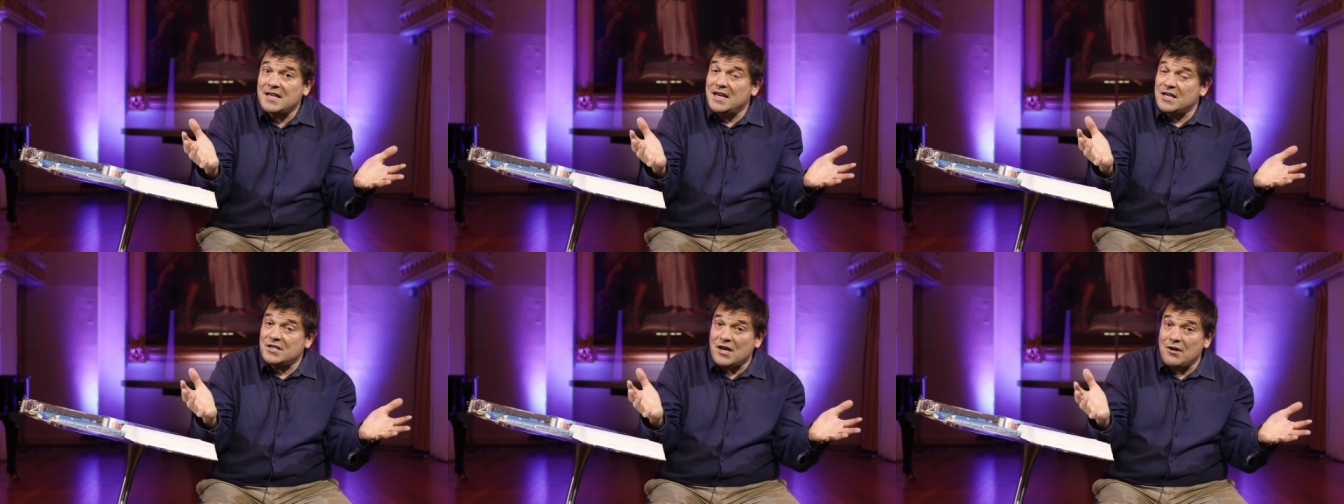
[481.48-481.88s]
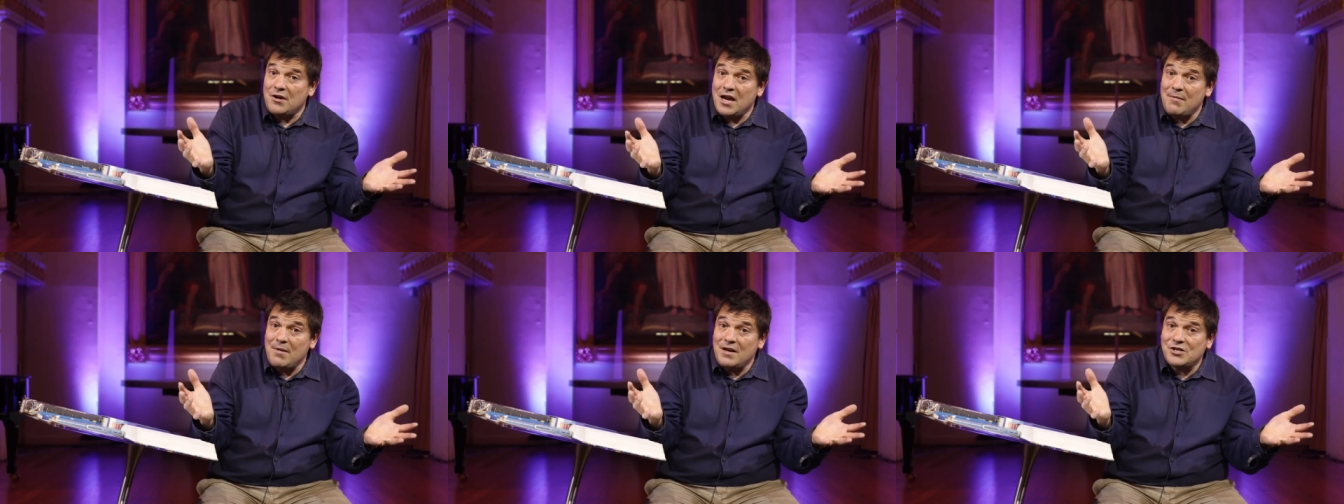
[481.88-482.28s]
in his own
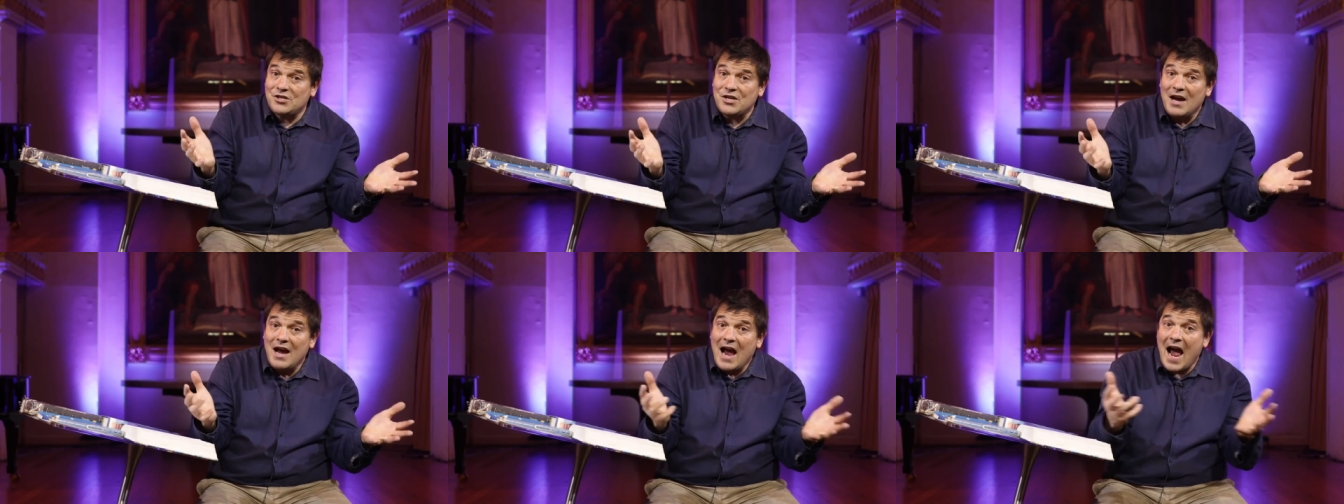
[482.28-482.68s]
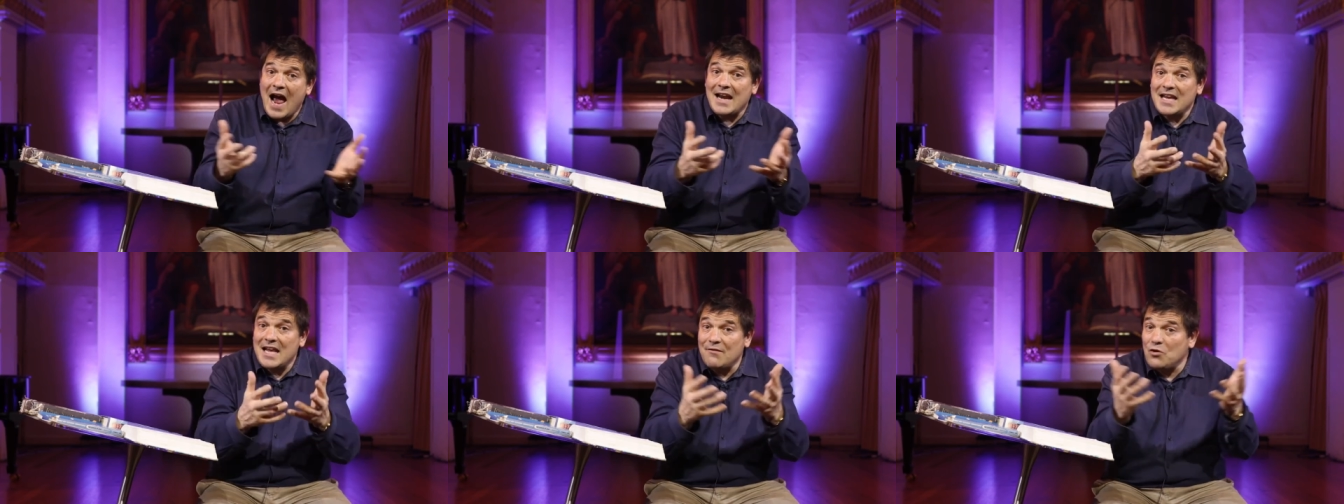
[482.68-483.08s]
image
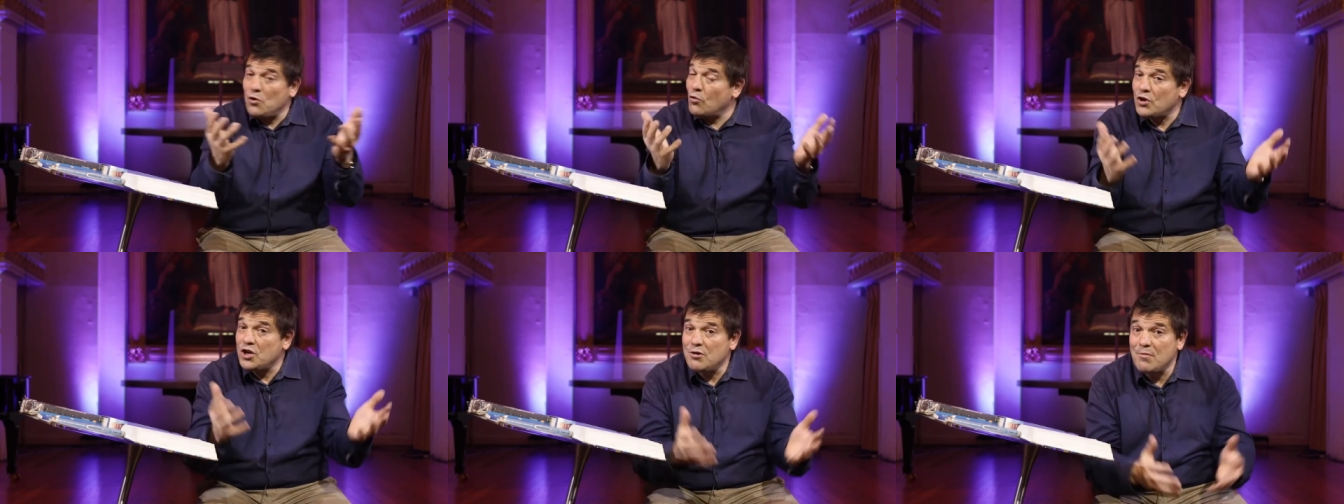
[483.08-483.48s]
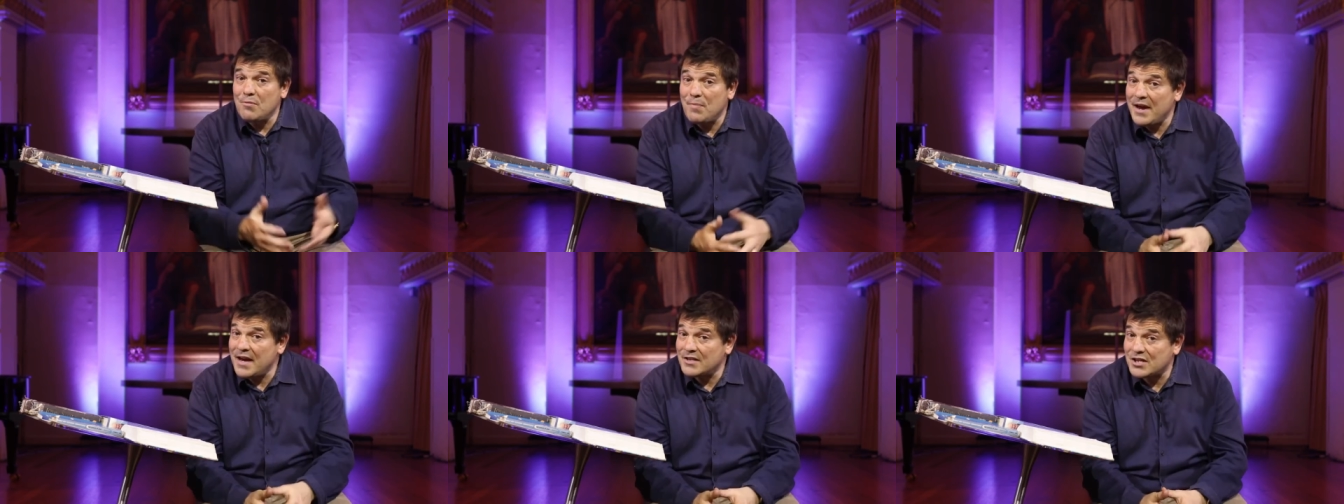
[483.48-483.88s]
and given all human
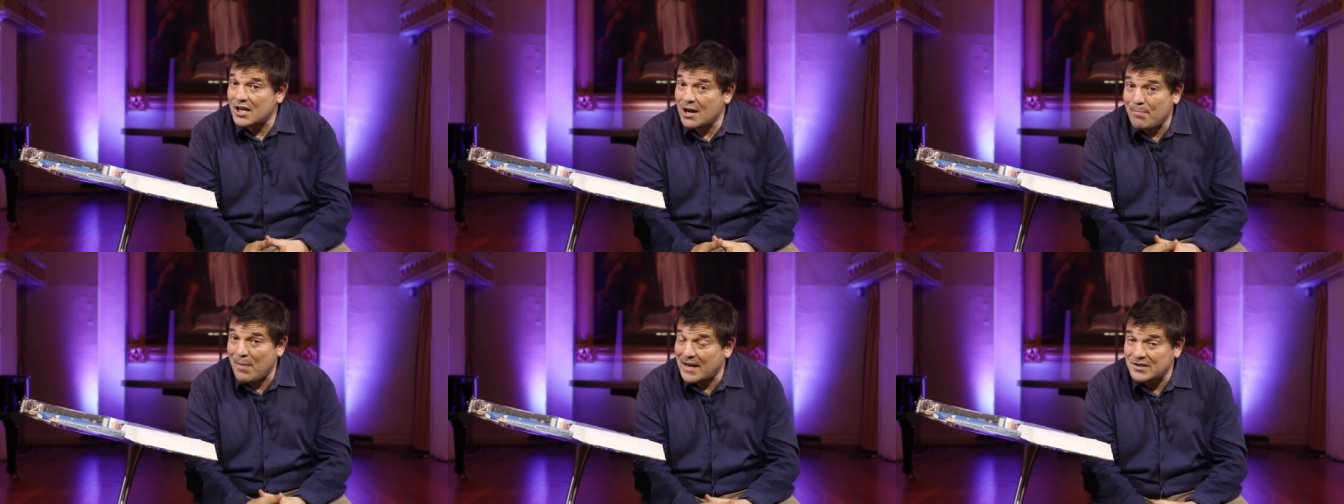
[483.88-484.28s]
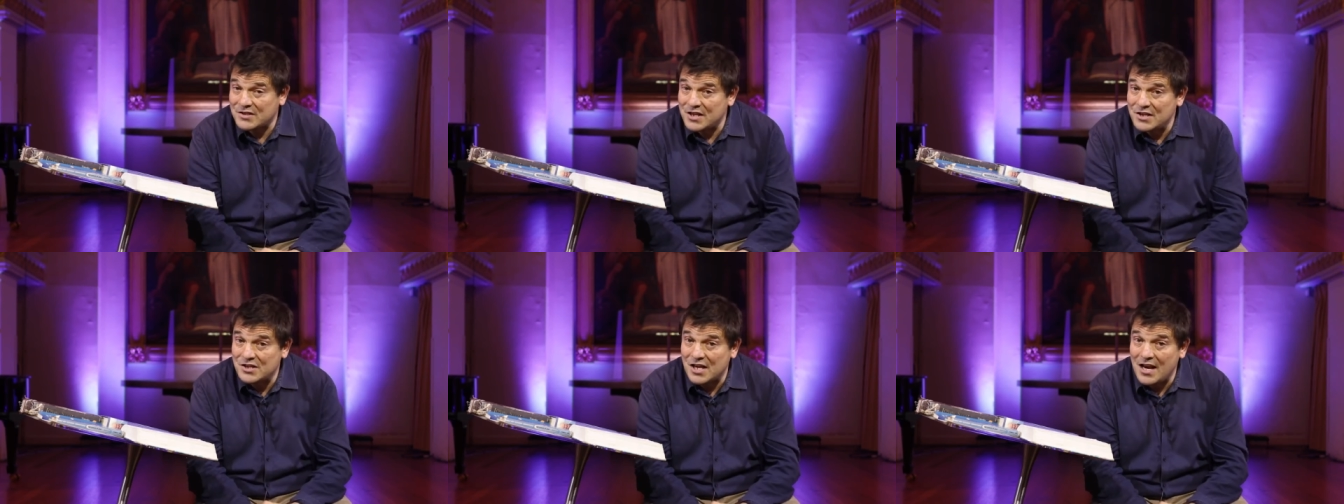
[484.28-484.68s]
beings the
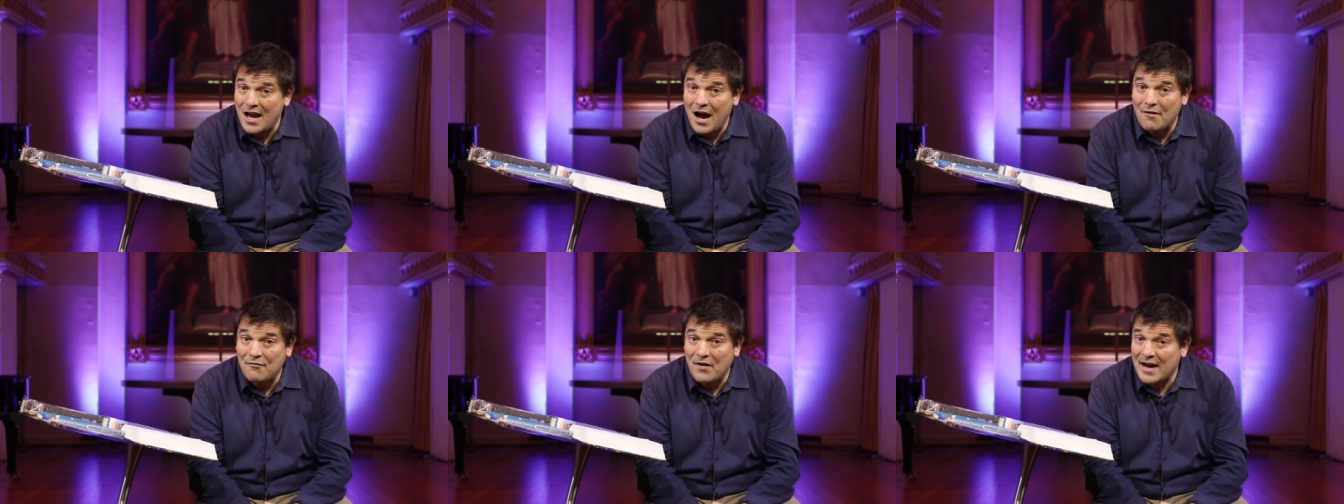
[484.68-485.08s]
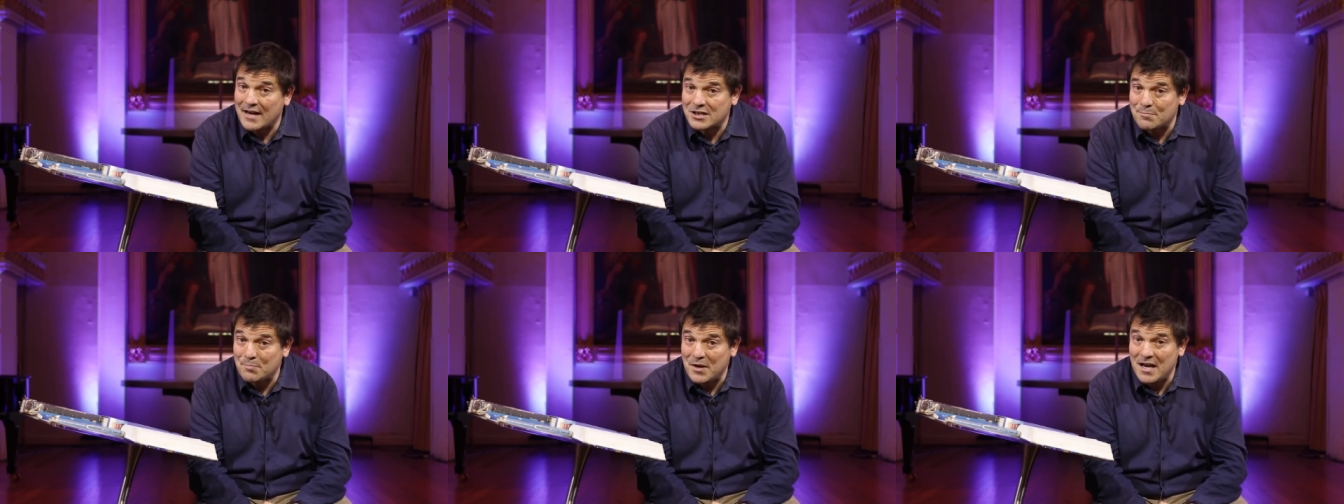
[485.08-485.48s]
capacity to love
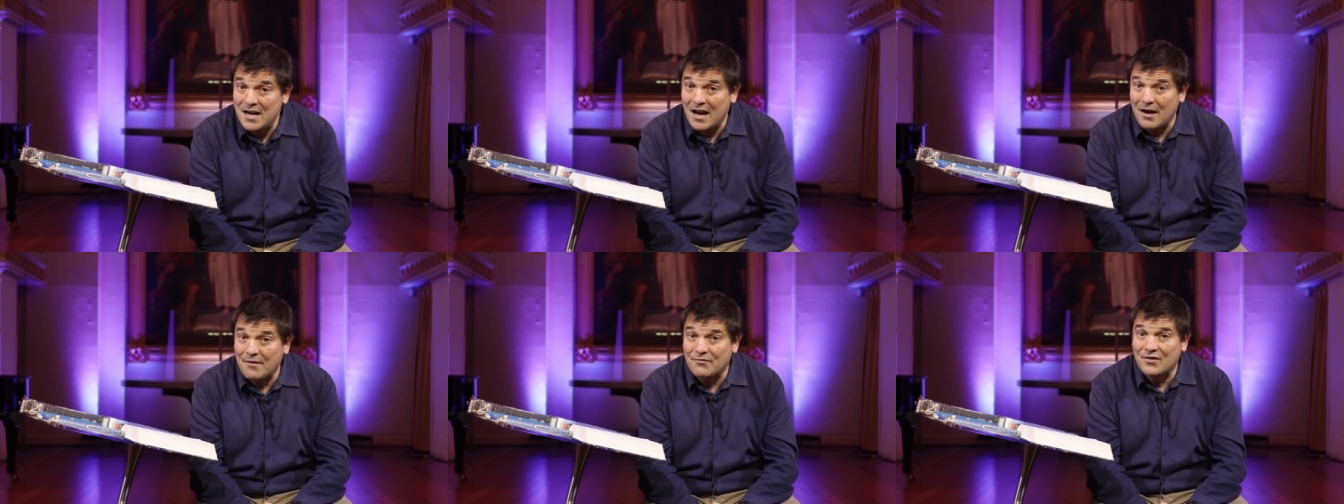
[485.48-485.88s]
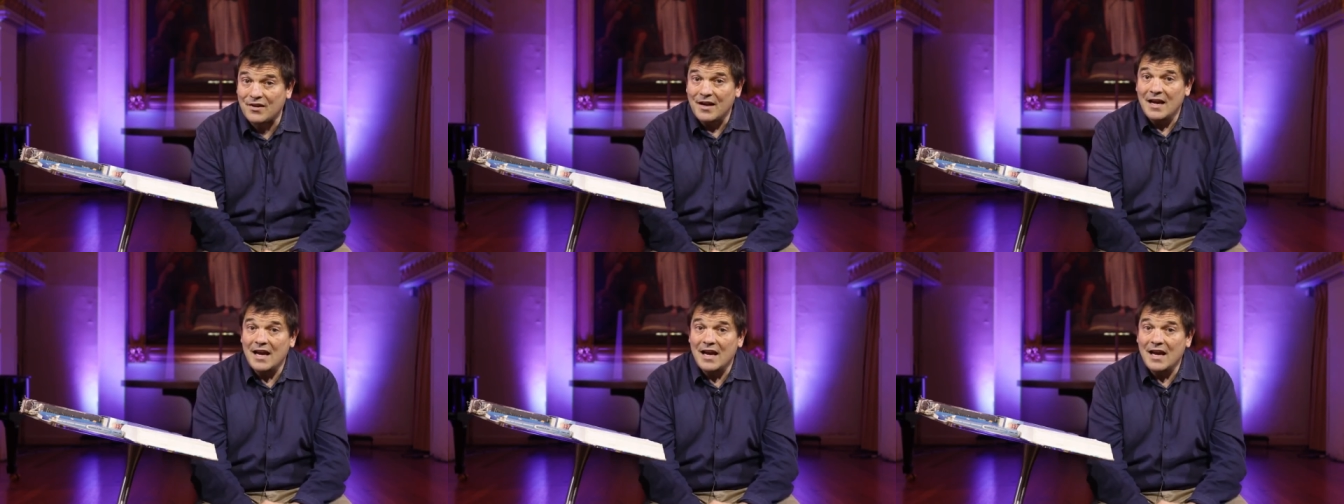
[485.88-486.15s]
and to be loved